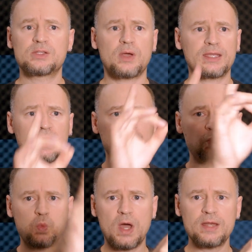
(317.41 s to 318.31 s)
So I got
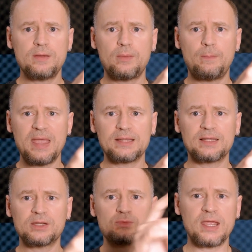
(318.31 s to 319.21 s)
one main
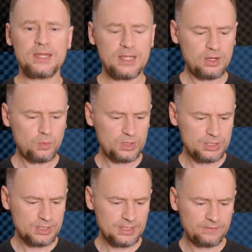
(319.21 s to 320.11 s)
light right here,
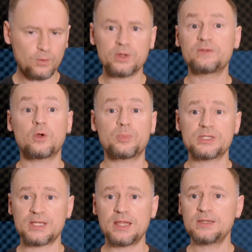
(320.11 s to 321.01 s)
which is at
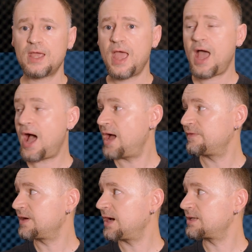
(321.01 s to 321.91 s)
44%.
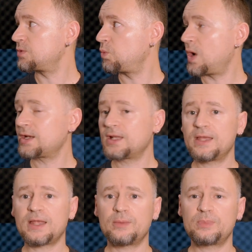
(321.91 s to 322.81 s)
I've got one
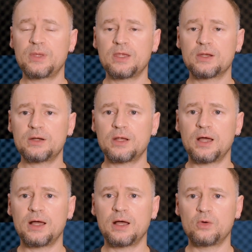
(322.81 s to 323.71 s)
light up here,
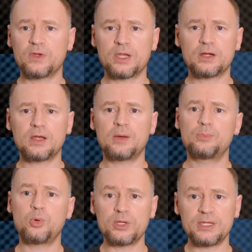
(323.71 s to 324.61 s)
over here,
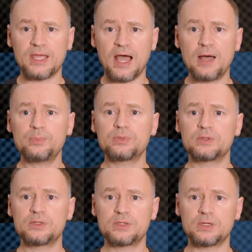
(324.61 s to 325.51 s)
pointing up
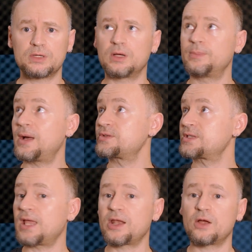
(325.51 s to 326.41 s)
to bounce
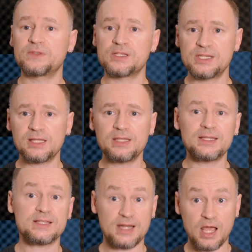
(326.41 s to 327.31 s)
the light off the ceiling.
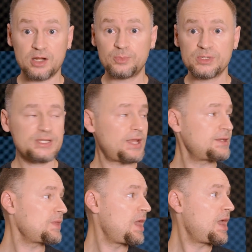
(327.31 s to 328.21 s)
That's at 100%.
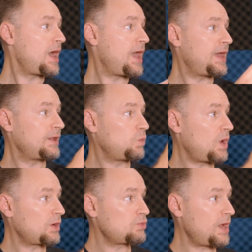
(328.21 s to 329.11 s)
And
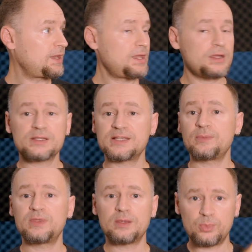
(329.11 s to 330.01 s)
one right here,
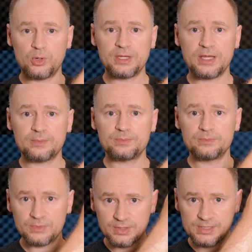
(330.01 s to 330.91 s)
same thing, pointing up
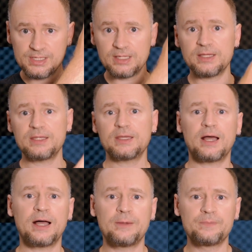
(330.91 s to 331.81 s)
to the ceiling,
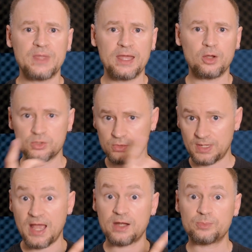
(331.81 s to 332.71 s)
and also
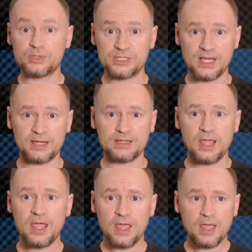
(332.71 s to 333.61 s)
at 100%.
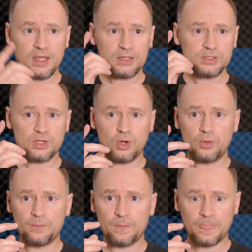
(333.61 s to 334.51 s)

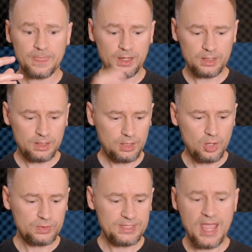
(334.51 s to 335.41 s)
So,
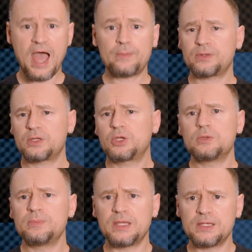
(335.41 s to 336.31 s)
the app
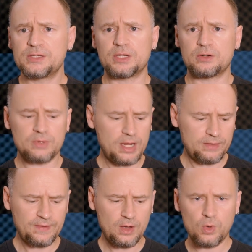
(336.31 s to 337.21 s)
couldn't be easier, right?
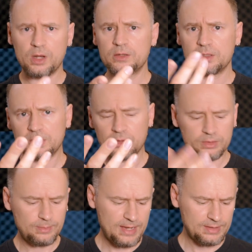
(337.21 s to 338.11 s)
If I want,
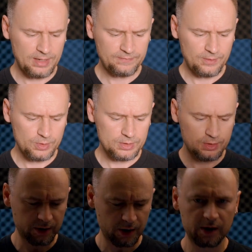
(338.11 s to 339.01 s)
the main light, if I want to
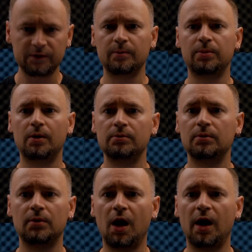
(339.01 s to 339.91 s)
turn it off, boom,
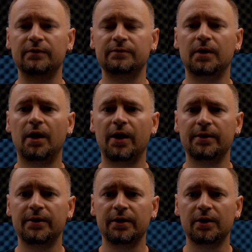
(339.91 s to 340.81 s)
off. All
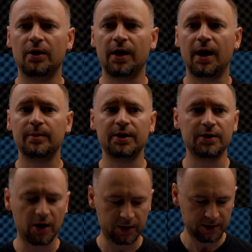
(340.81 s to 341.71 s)
right, there you go. I'm in the
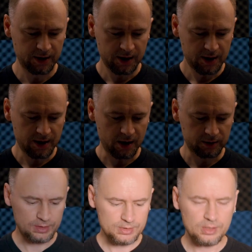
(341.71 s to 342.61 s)
dark.
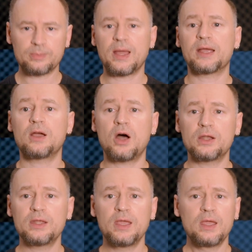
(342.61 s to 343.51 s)
Now, let's turn it back
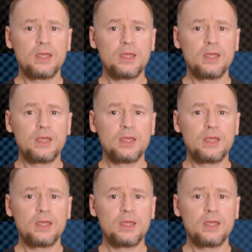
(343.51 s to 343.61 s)
on.